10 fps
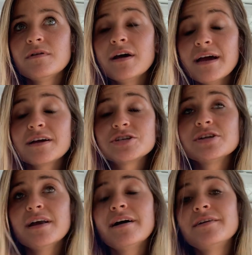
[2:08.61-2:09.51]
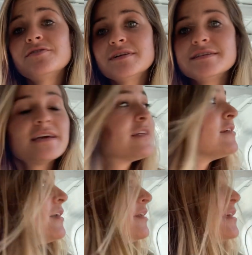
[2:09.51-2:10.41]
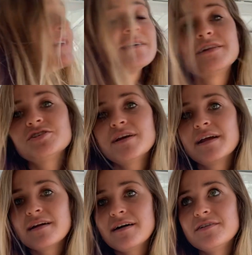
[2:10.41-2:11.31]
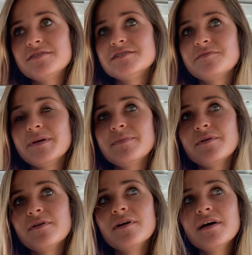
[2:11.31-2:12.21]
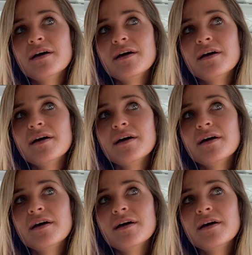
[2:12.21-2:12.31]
actually hundreds, like not exaggerating, hundreds of people